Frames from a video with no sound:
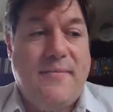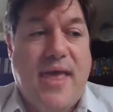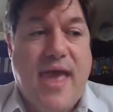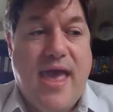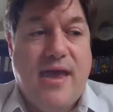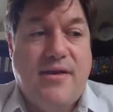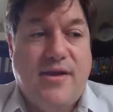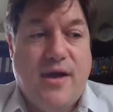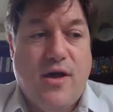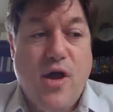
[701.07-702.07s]
and
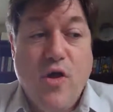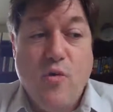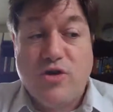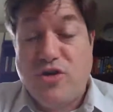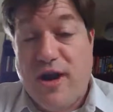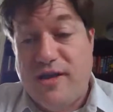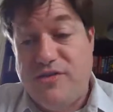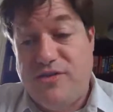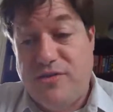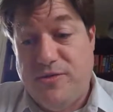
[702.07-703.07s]
we're trying
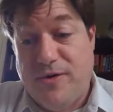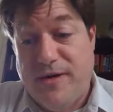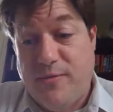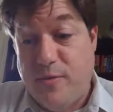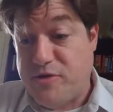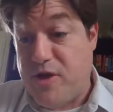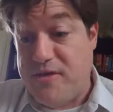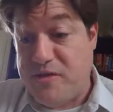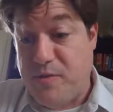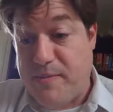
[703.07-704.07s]
to, we were talking
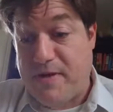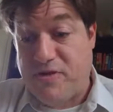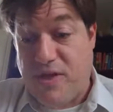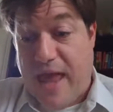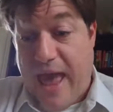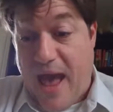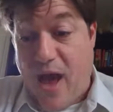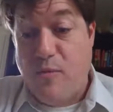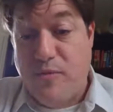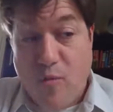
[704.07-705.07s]
this week about
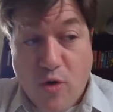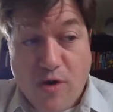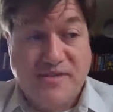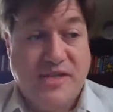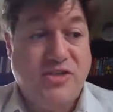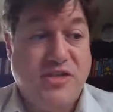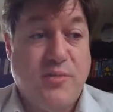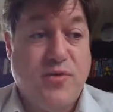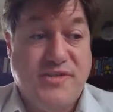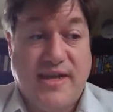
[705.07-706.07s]
how organizations
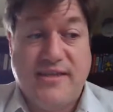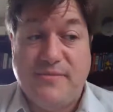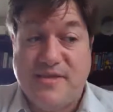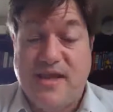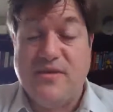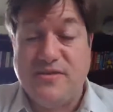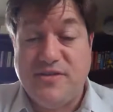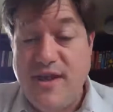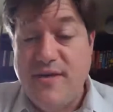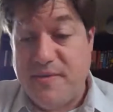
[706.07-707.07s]
can protect themselves
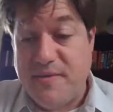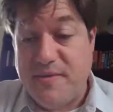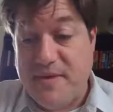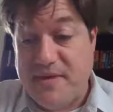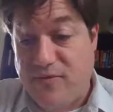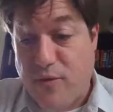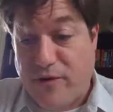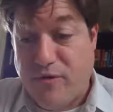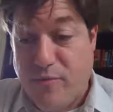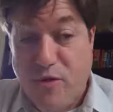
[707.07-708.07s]
from these Active
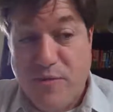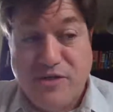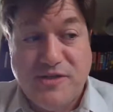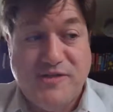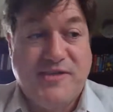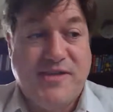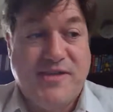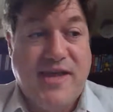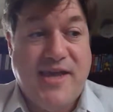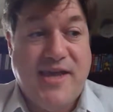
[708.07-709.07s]
Directory permissions
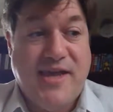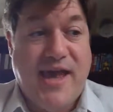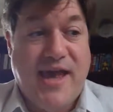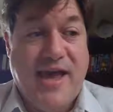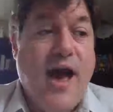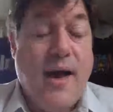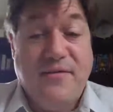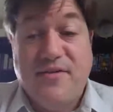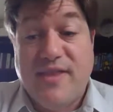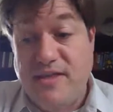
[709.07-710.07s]
attacks.
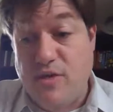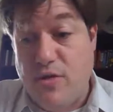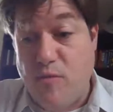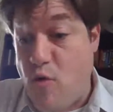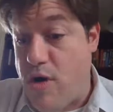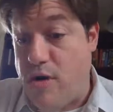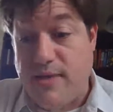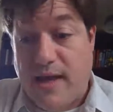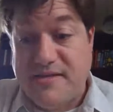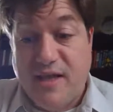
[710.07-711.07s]
If you'd like to learn
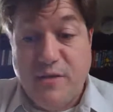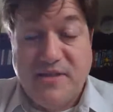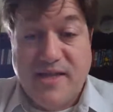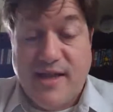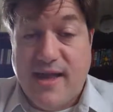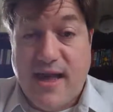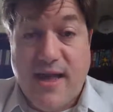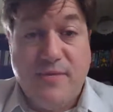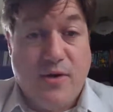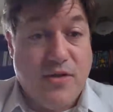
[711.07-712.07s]
more,
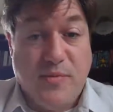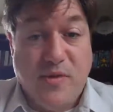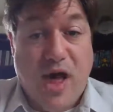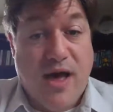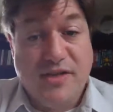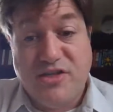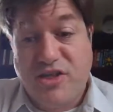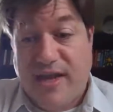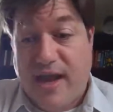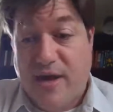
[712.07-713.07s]
stealthbits.com, go to the
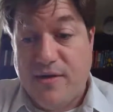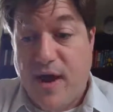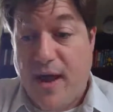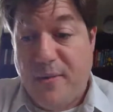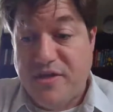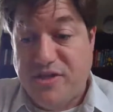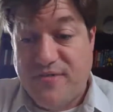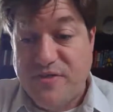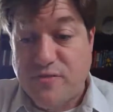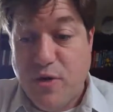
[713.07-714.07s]
blogs, check out what
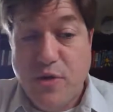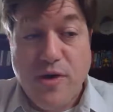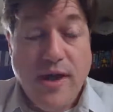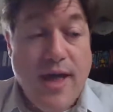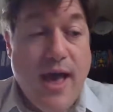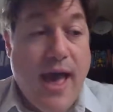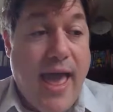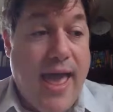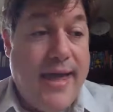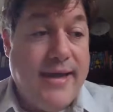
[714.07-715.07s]
Jeff has wrote,
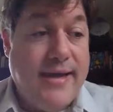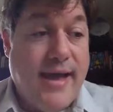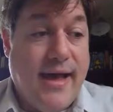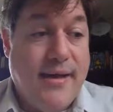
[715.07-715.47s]
and